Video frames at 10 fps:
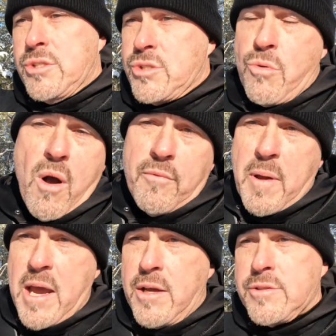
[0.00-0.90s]
12
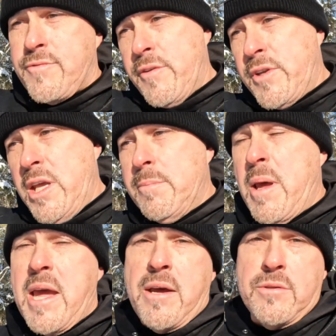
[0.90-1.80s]
pounds, 15
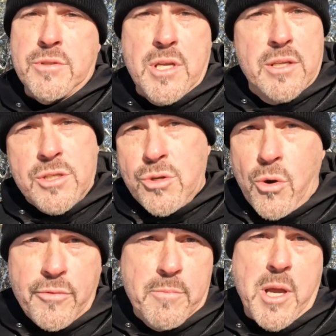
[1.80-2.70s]
pounds, and
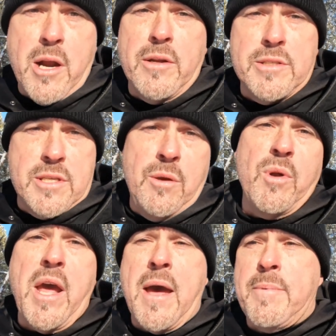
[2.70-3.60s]
start from there and see
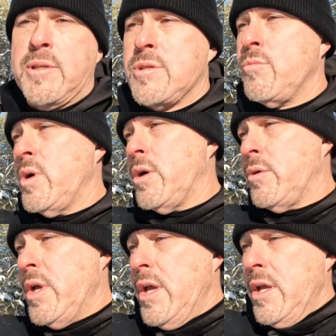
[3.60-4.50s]
what happens.
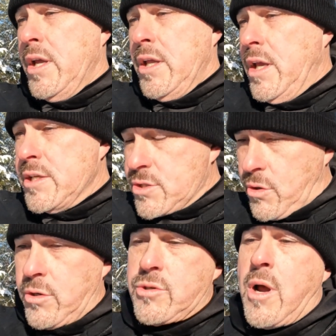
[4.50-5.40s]
Well, he
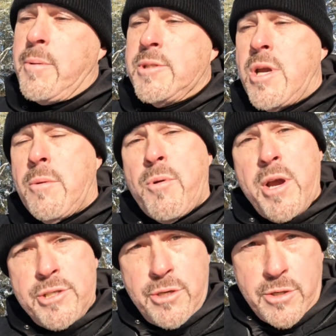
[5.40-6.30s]
started dropping his air
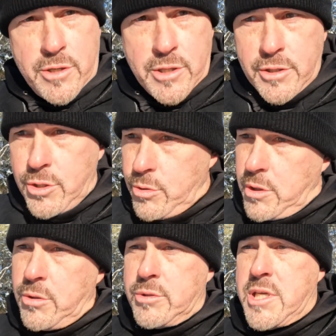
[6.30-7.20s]
pressure, doing a
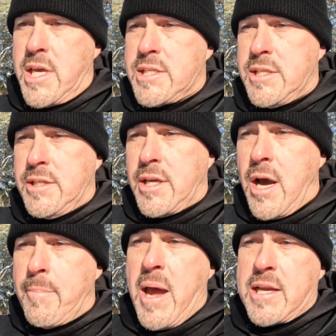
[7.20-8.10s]
little testing, and
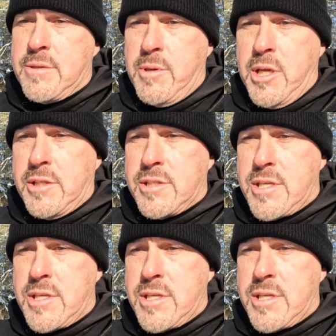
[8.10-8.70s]
got back to me and